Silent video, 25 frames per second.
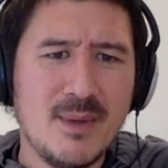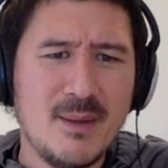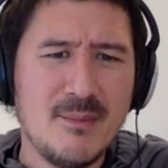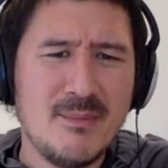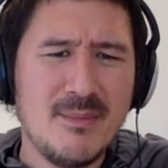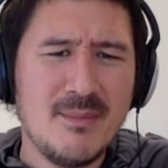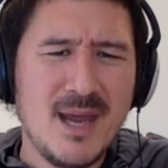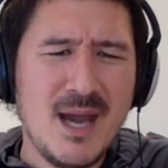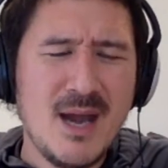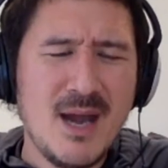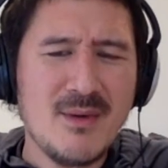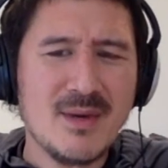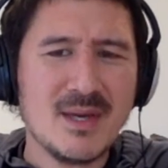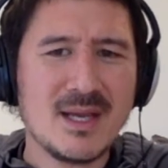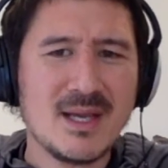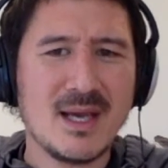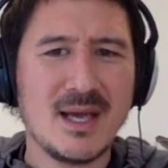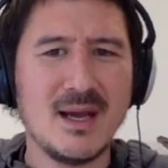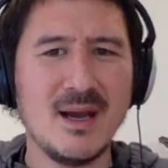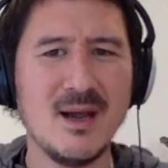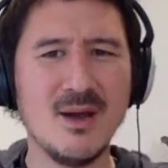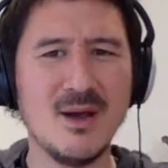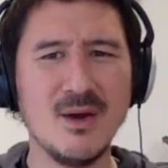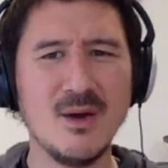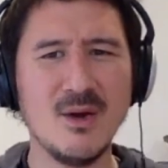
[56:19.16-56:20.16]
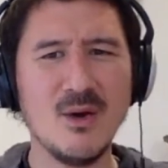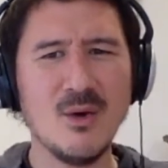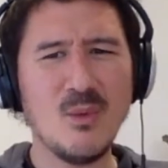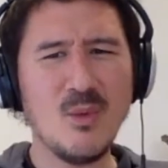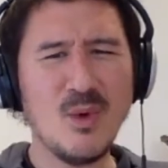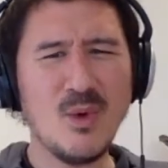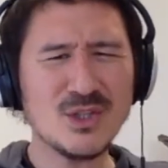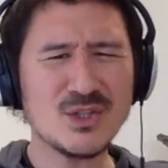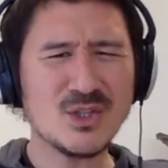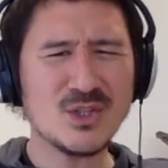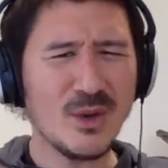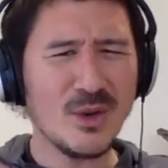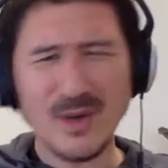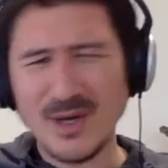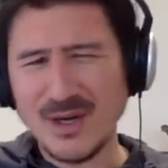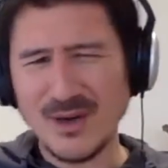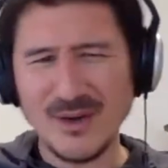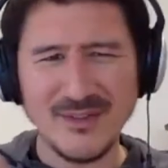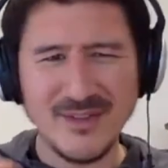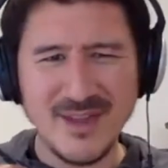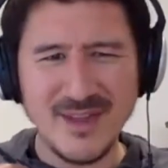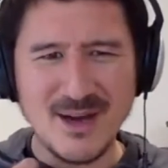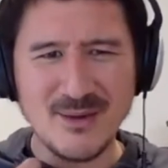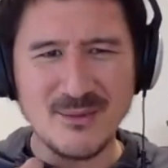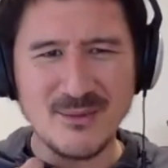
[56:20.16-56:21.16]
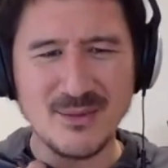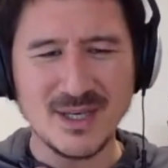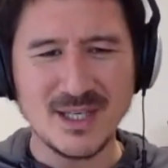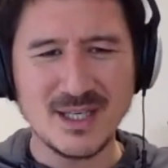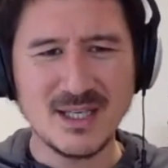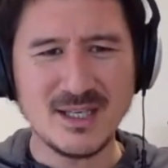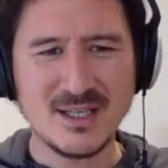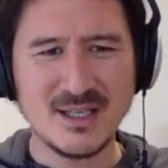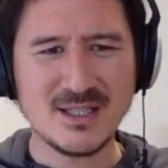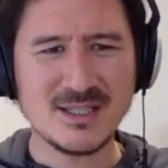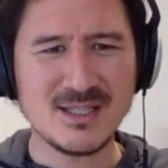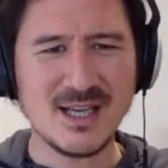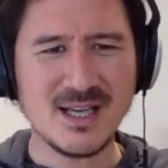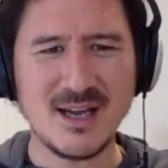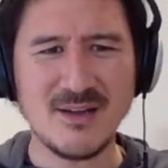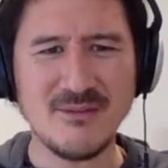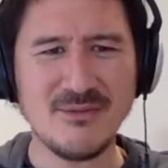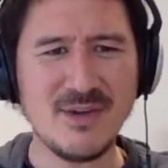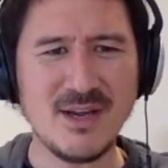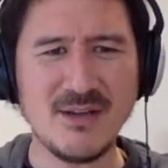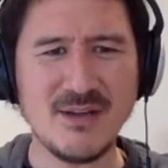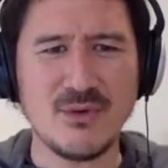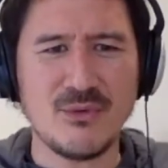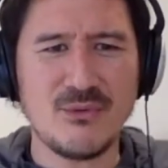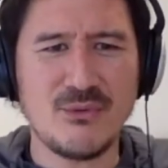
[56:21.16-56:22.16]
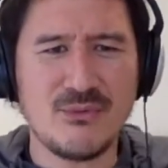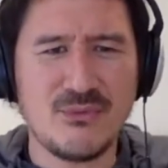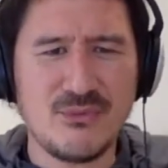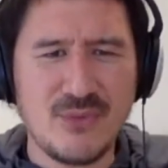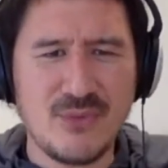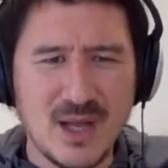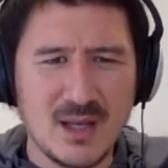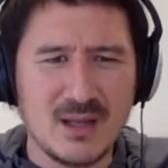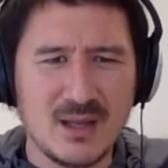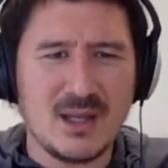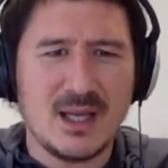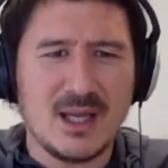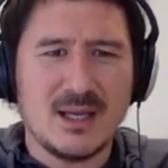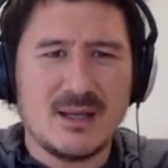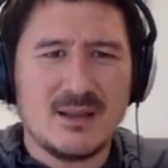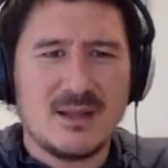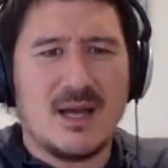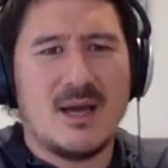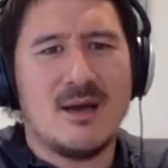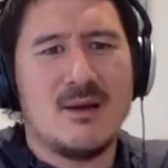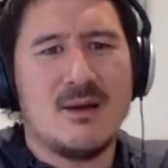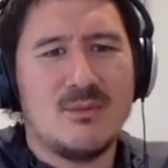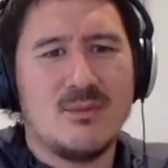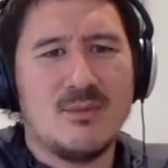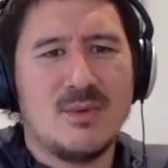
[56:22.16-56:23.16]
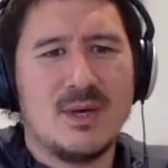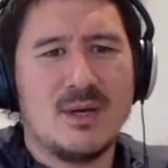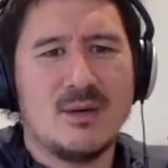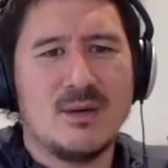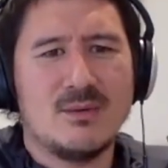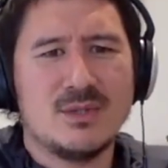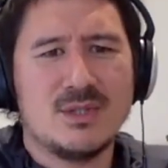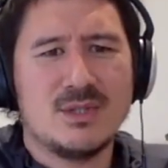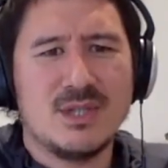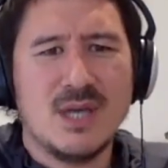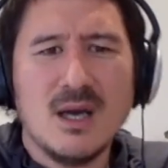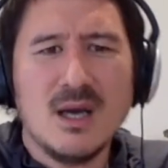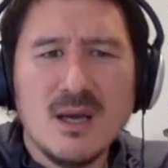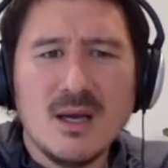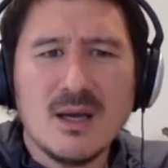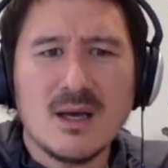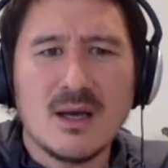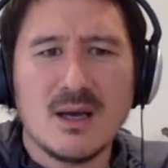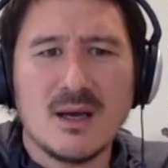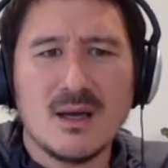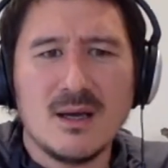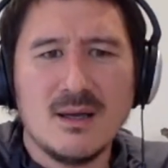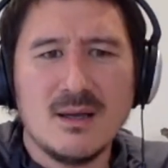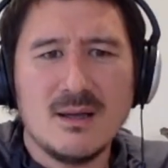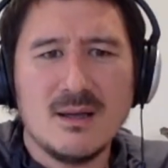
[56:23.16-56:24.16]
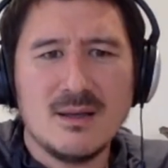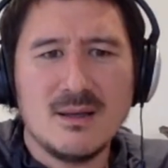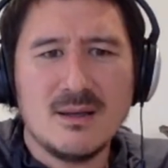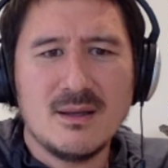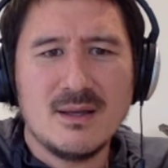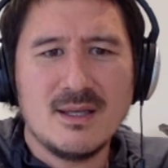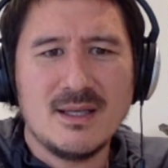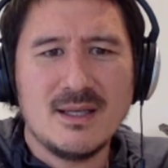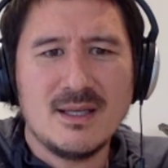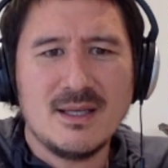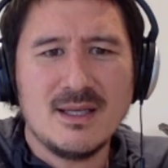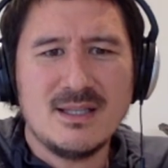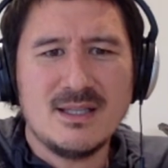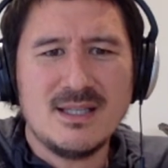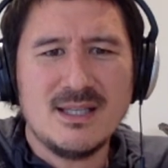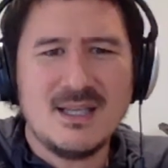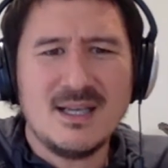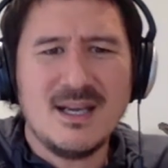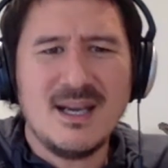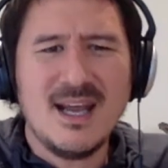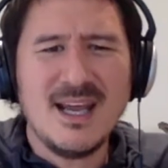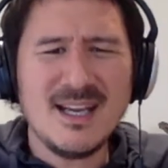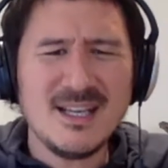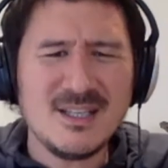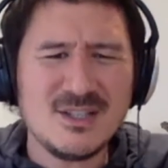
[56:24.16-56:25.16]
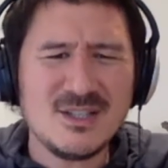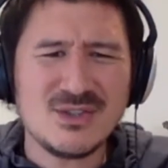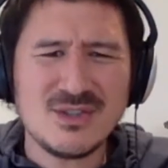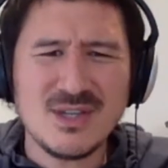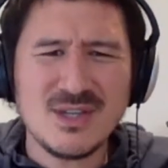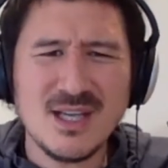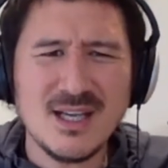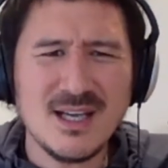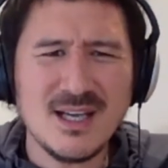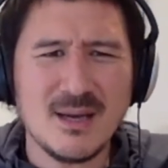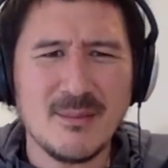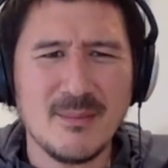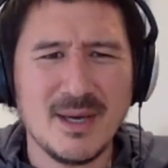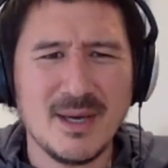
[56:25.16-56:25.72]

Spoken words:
there again. What's going on there, Ricky? Because I've never felt like that when I was younger. Is it an age thing?